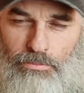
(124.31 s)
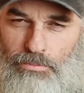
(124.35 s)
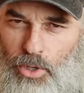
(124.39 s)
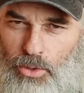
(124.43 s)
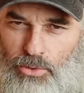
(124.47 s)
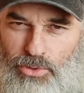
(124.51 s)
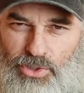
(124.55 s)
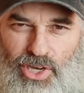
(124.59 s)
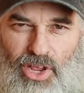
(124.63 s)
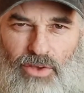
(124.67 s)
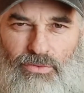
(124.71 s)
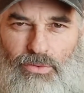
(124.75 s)

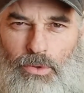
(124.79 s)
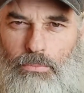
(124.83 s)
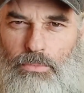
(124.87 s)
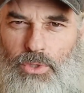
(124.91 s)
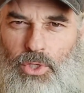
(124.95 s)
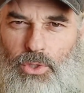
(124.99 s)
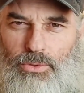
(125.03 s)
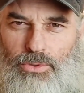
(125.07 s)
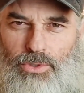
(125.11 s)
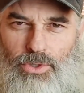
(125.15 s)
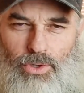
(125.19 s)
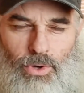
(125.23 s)
Most of them
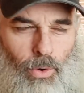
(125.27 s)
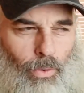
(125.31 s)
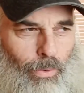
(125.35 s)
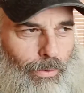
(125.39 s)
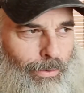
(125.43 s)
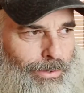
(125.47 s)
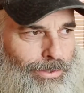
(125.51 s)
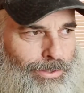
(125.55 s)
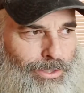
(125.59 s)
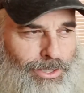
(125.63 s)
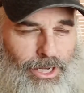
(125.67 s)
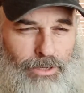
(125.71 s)
use
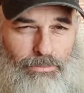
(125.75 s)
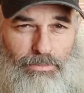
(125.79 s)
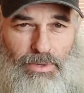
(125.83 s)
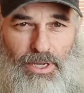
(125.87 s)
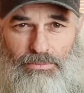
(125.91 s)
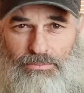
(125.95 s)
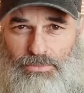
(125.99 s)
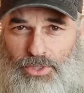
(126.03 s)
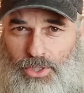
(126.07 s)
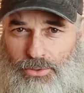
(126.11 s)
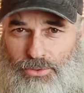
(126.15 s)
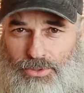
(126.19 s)
corn. Some of
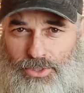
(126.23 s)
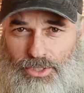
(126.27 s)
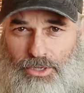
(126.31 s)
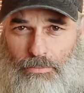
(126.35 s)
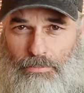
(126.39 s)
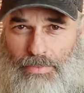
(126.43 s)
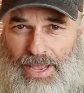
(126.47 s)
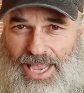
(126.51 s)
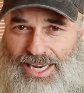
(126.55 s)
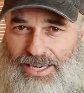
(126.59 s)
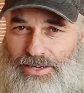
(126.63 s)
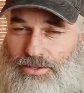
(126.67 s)
them use
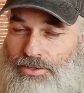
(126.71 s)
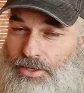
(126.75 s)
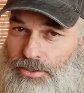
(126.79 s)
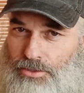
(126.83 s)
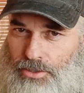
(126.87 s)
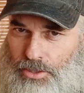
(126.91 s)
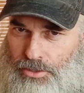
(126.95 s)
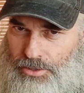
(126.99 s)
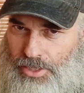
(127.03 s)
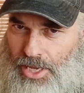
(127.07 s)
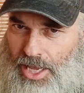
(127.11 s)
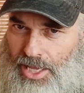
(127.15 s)
tomato.
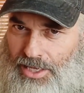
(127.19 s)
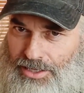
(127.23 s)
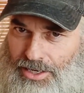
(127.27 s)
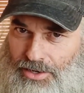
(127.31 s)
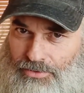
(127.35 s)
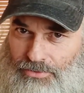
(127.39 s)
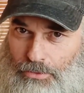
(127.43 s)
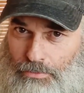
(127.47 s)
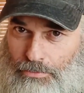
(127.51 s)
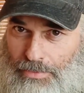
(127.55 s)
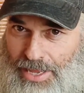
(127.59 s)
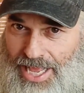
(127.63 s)
There's a ton
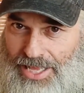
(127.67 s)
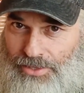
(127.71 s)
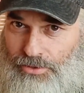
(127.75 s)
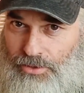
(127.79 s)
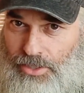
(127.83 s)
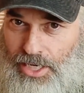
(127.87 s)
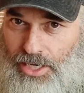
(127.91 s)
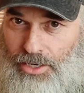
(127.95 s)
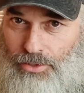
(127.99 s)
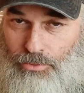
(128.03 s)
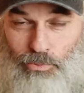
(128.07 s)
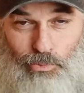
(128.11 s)
of them out
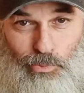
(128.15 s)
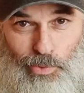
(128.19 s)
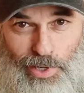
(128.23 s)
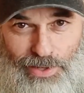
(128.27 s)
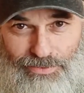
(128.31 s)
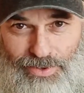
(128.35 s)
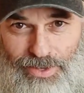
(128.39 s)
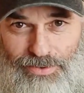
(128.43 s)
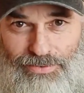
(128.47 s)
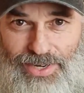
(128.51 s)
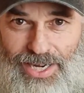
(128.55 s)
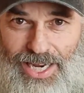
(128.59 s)
there.
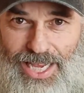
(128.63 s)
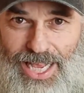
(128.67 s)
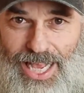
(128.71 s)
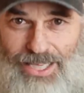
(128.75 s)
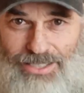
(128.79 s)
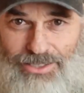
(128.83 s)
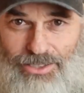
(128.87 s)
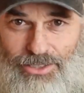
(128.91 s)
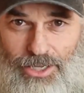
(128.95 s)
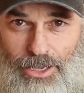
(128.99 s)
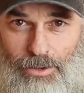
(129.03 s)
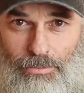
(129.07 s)
We've even
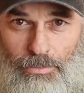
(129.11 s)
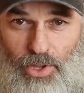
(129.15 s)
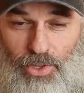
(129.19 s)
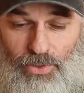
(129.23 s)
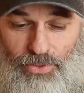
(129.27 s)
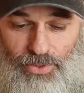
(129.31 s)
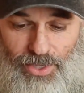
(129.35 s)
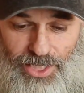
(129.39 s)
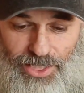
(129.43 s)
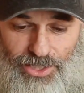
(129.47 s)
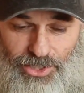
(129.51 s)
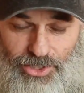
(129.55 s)
got some
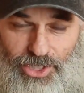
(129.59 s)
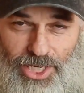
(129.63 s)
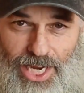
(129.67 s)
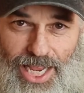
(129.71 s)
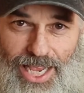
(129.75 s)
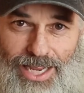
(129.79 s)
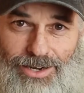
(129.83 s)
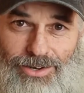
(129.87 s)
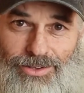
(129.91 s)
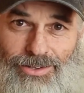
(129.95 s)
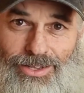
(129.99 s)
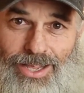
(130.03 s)
on this
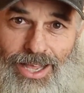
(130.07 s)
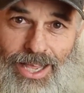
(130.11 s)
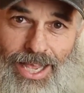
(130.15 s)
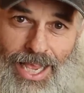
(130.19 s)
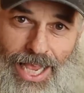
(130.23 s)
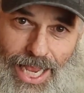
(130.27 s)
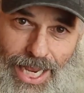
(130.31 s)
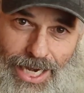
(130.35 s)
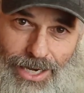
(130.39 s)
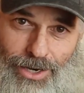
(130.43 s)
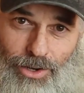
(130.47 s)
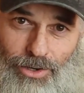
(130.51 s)
channel
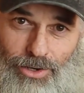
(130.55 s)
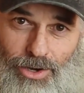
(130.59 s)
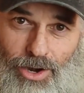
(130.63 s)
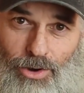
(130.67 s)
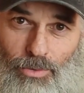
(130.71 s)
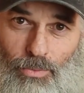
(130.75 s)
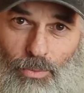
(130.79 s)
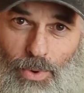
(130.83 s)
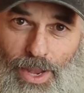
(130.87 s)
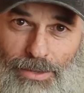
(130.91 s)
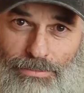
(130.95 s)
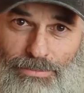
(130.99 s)
and on
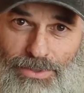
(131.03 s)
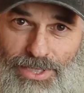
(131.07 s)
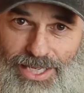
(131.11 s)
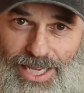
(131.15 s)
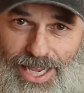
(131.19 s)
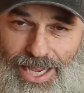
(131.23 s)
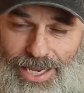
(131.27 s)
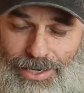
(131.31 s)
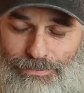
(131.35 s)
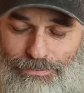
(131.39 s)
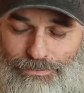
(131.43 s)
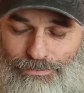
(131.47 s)
our
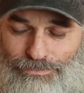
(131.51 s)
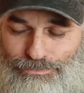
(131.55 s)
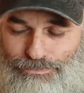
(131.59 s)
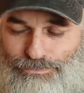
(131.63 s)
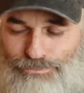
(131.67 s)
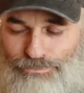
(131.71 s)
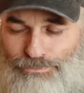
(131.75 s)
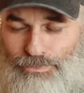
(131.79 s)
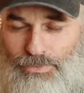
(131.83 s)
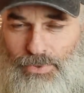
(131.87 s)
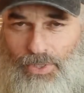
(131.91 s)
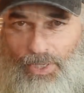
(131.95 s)
website.
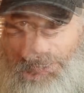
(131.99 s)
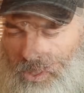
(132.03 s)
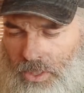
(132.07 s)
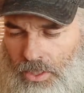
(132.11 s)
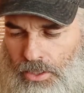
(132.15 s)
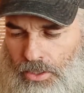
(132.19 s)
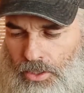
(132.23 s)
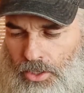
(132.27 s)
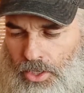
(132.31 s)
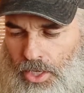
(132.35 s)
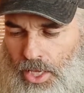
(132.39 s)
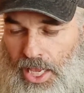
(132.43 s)

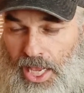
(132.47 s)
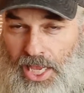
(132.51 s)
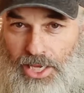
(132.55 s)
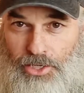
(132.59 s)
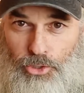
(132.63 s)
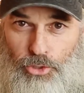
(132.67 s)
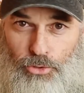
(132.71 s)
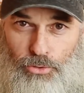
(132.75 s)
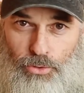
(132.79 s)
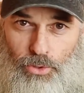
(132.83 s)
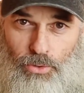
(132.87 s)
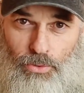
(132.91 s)

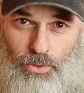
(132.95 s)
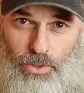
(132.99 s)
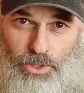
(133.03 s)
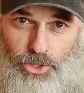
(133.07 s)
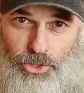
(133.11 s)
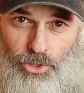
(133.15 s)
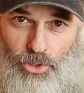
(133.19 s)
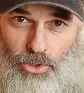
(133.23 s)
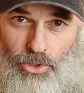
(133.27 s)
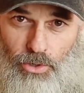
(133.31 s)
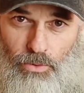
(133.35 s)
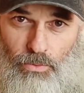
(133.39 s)
And you do a
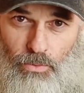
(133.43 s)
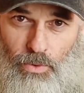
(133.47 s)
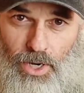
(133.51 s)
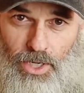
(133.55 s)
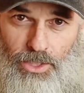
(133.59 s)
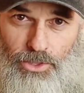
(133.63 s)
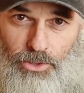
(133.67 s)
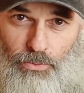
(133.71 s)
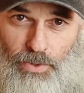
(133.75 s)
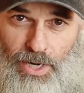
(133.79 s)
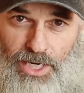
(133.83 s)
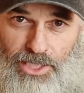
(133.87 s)
sugar
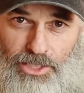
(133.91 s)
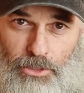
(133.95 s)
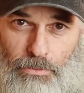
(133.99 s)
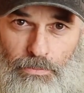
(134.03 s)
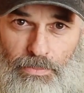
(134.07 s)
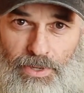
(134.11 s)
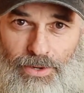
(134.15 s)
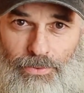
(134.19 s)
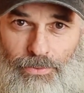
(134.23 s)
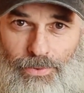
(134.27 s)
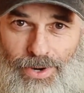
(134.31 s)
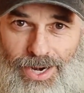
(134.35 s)
wash
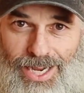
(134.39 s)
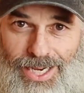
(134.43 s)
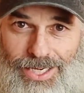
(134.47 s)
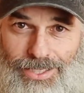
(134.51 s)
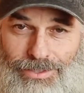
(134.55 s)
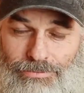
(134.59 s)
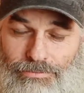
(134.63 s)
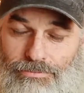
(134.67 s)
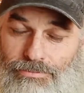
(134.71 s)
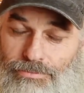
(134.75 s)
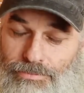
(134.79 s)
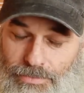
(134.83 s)
recipe right,
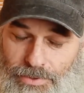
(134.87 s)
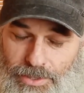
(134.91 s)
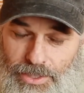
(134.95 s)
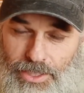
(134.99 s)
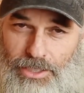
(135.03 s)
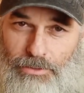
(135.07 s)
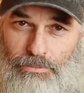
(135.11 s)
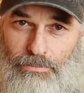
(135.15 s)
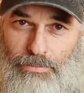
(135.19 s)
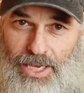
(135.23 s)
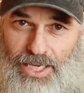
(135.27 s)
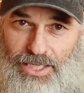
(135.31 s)

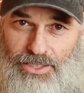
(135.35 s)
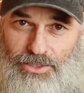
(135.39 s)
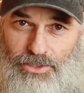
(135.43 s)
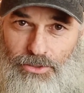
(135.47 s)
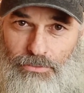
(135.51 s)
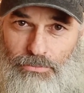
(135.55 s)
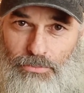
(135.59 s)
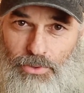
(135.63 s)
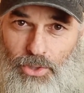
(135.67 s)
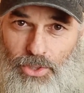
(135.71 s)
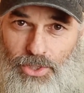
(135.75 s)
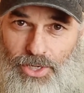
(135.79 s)
it makes
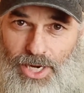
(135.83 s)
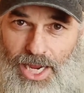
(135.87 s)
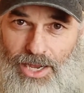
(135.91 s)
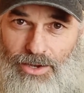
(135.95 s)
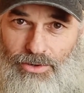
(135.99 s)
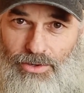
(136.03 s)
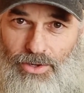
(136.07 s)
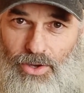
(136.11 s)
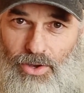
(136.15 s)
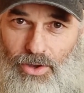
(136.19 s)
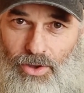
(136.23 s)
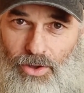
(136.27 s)
some good
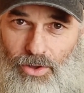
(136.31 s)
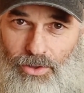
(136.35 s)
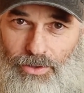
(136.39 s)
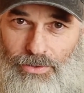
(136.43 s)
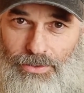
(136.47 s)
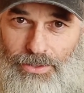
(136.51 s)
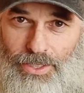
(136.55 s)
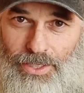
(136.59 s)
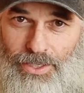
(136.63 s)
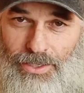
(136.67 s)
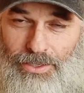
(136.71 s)
alcohol.